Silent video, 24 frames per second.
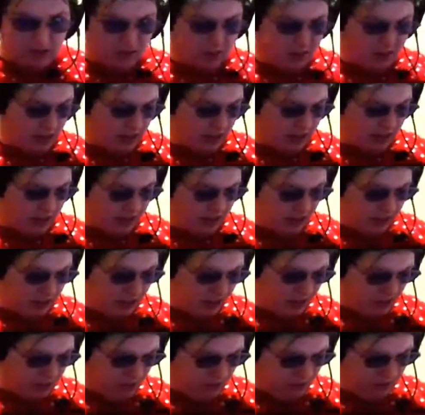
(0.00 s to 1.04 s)

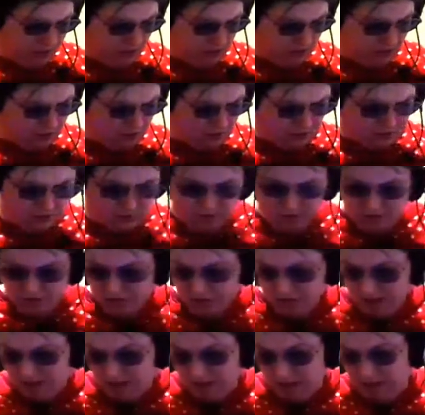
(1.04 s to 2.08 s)
9.5,
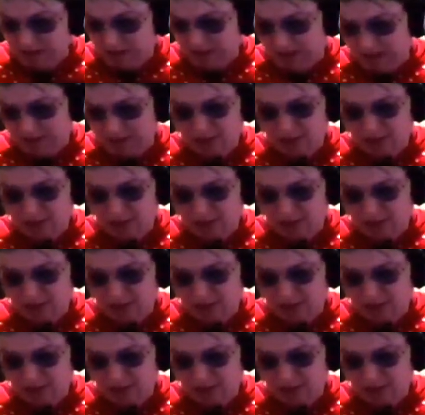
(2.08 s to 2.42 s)
and